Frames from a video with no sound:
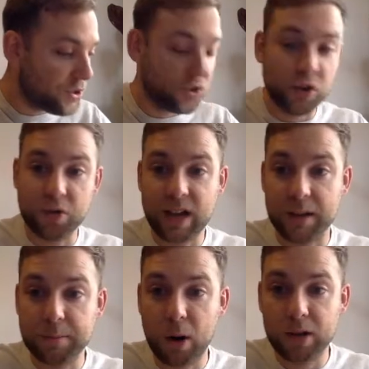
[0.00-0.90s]
2
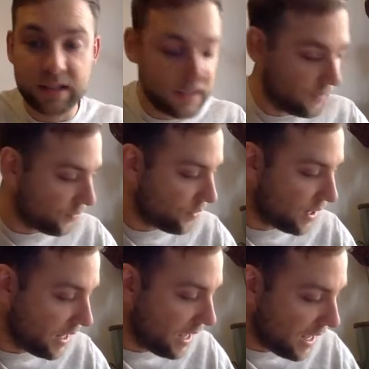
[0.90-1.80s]
times positive
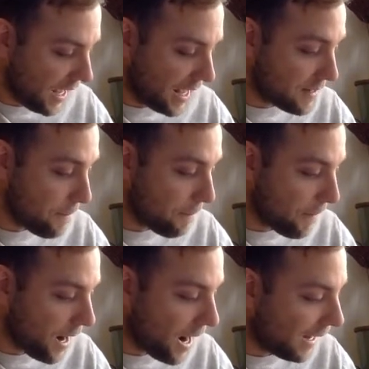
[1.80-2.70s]
3 is
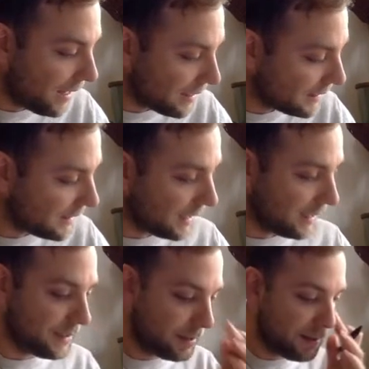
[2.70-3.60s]
minus
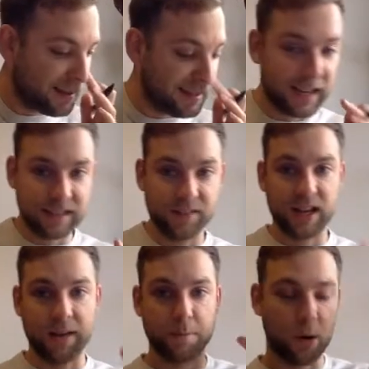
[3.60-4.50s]
6. Negative
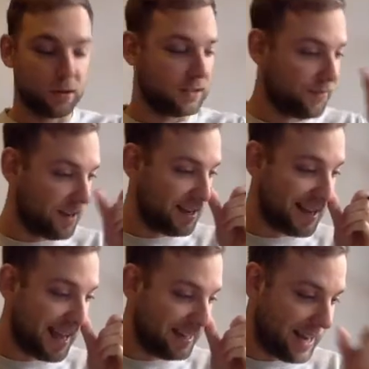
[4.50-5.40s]
times a positive is
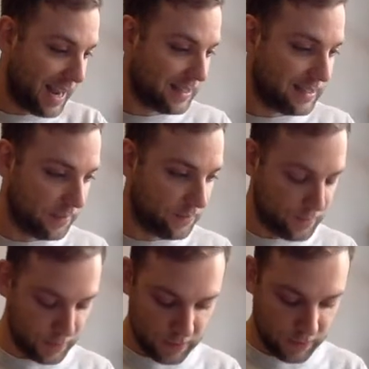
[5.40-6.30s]
a negative.
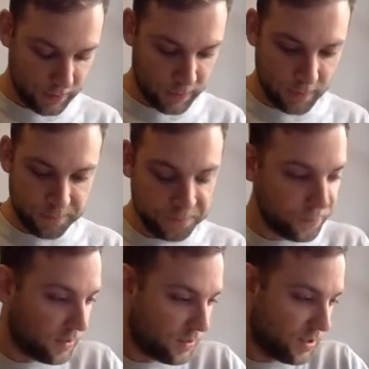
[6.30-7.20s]

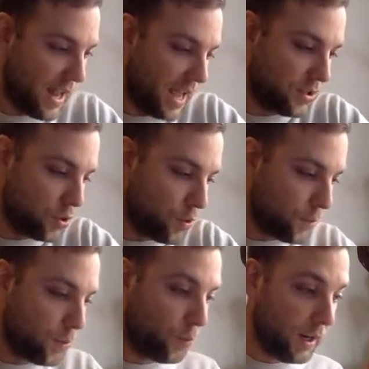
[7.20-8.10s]
So next
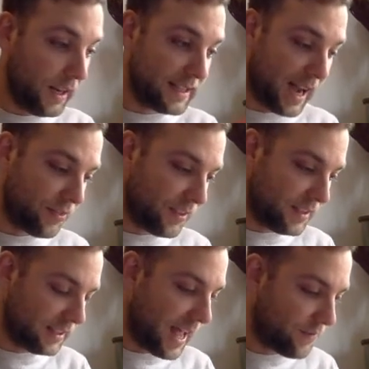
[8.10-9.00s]
up, we need to add
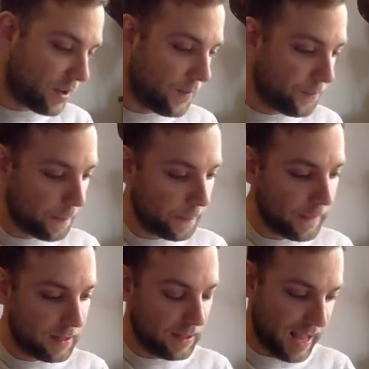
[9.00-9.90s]
these together.
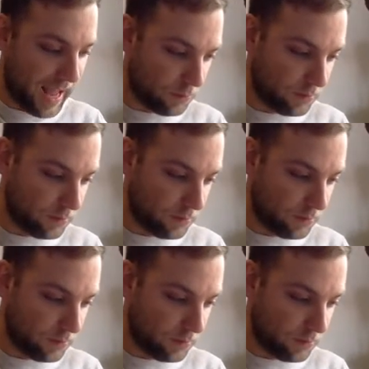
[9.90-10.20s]
Now,